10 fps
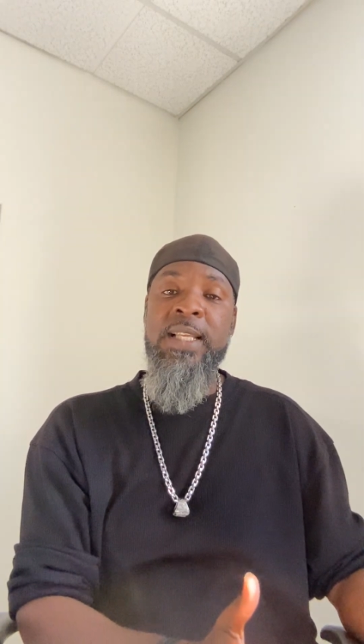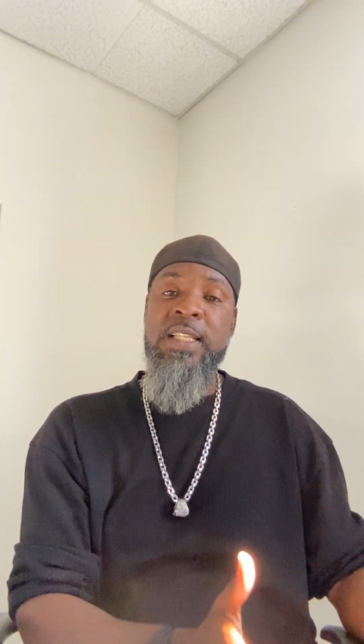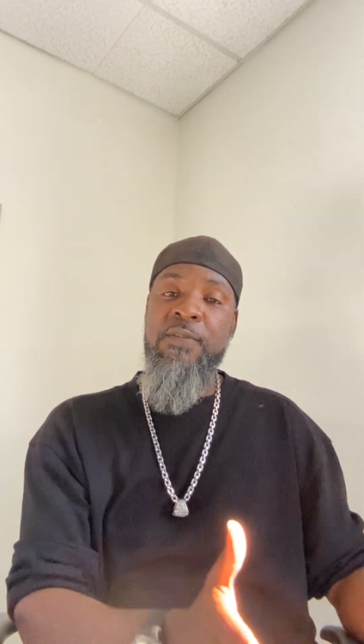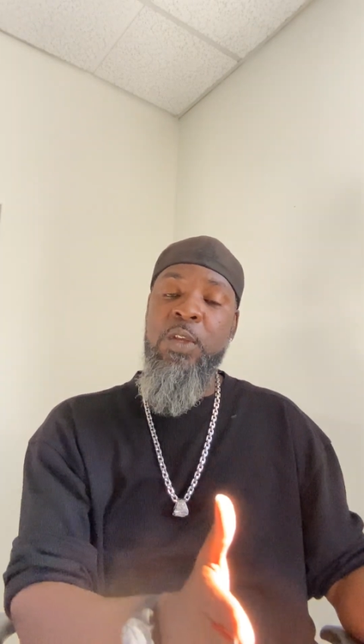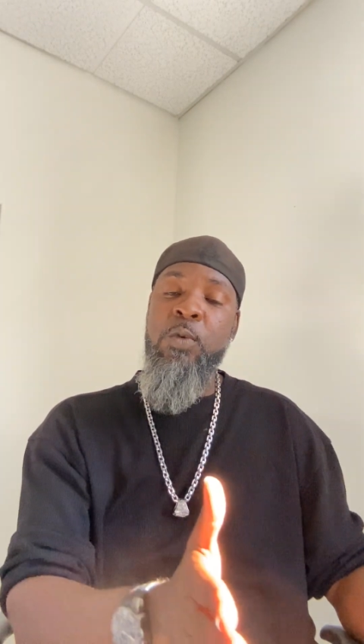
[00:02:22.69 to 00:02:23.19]
is
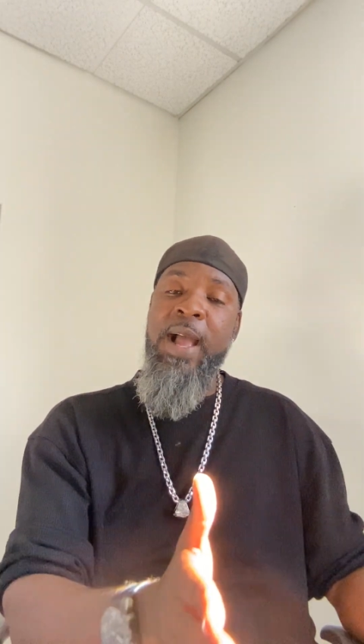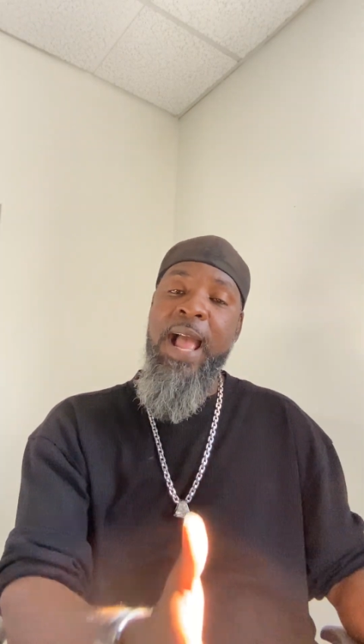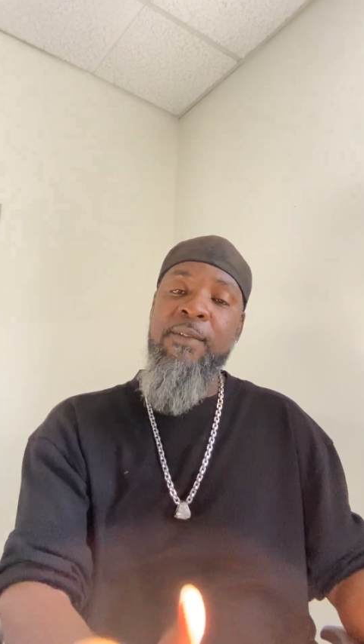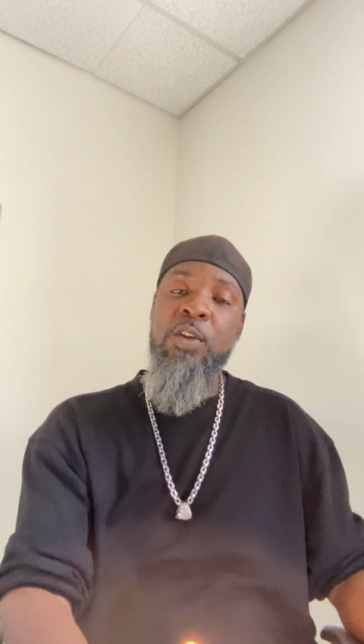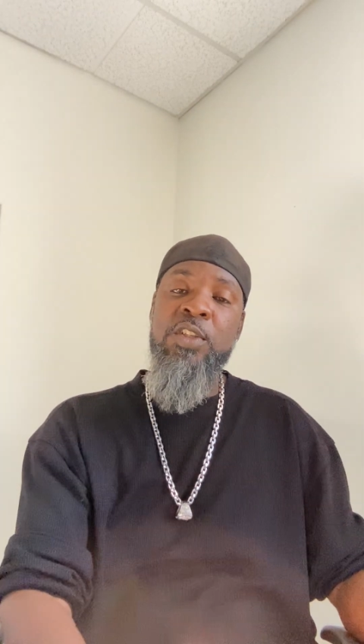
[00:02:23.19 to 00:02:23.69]
if you
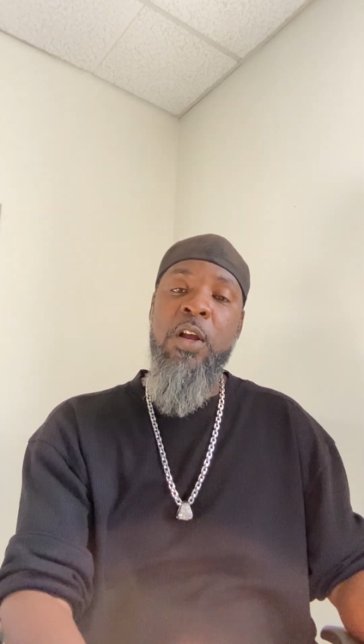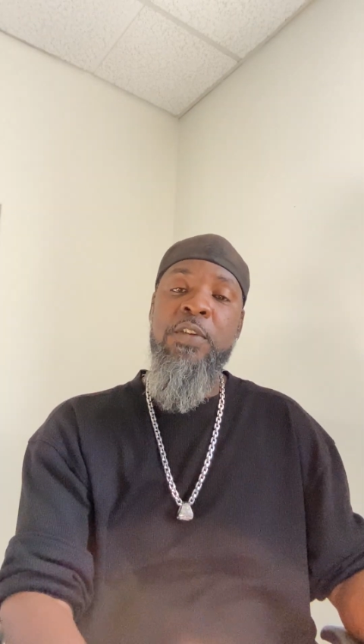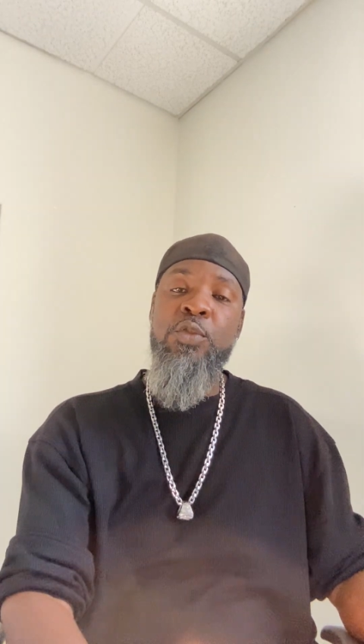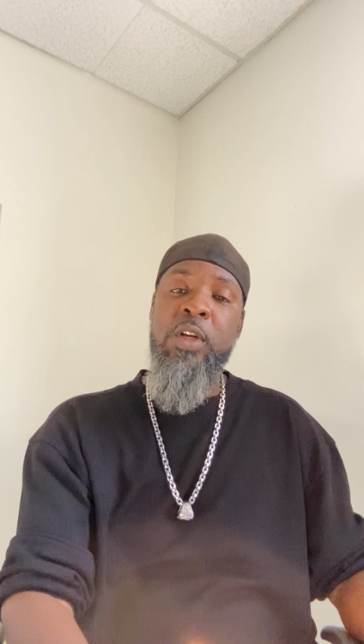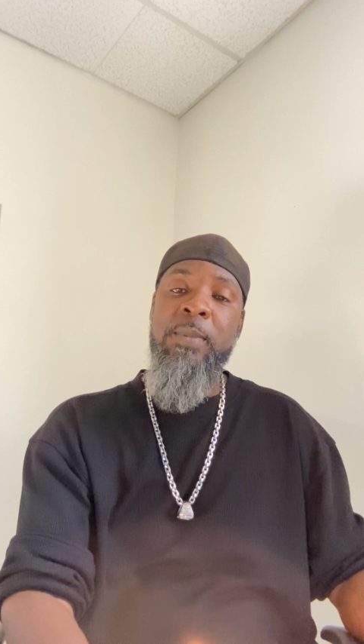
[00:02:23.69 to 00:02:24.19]
have your service
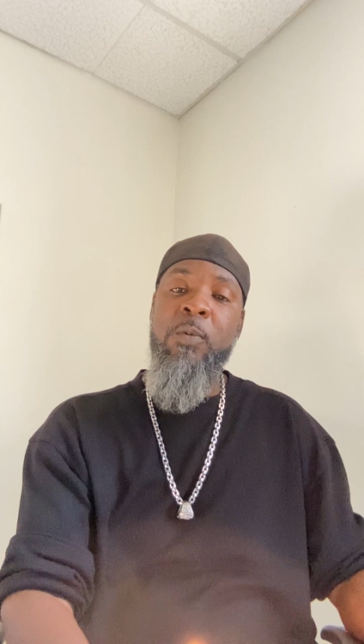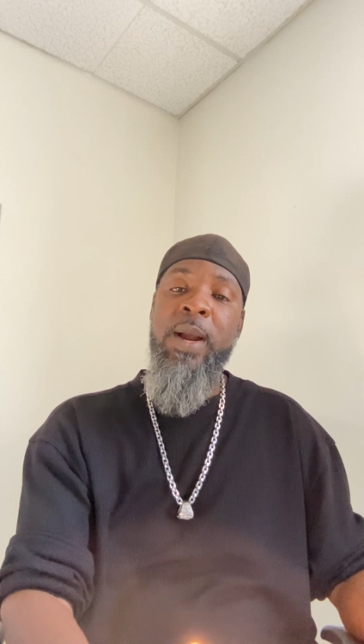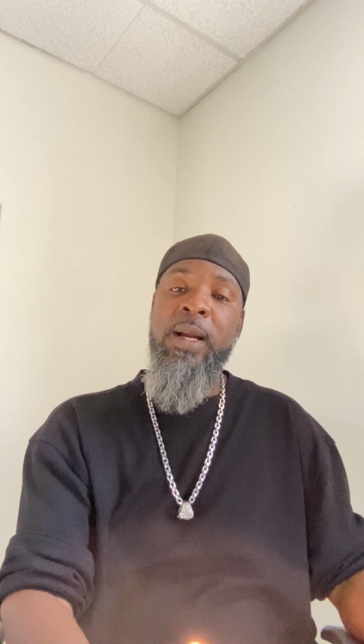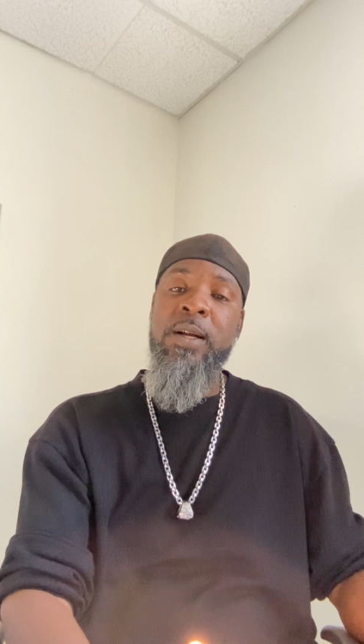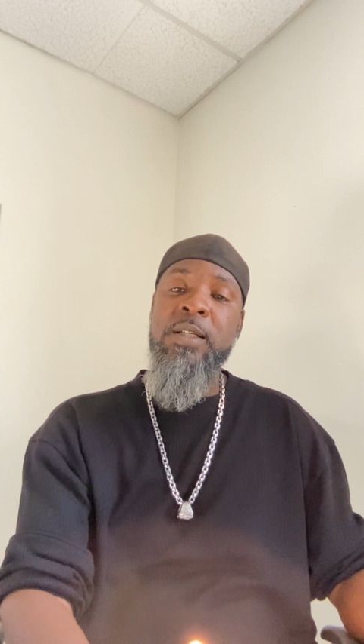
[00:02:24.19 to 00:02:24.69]
treatment
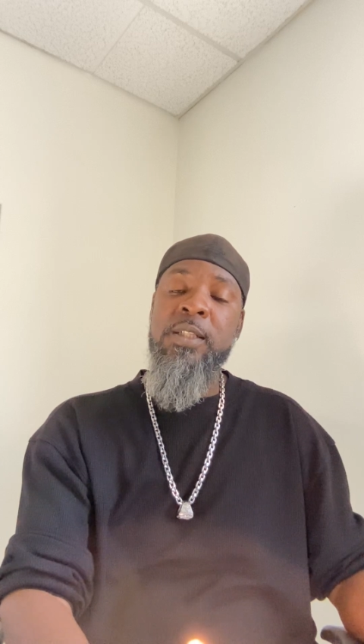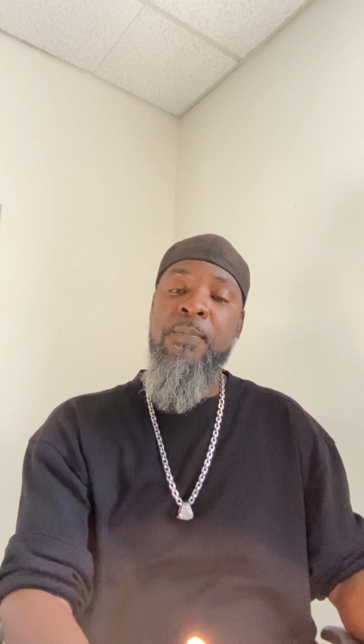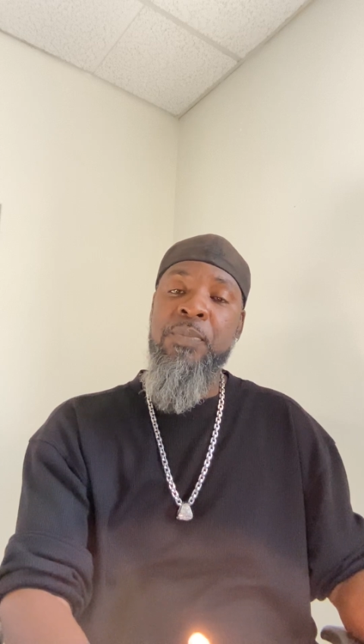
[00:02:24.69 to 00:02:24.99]
records,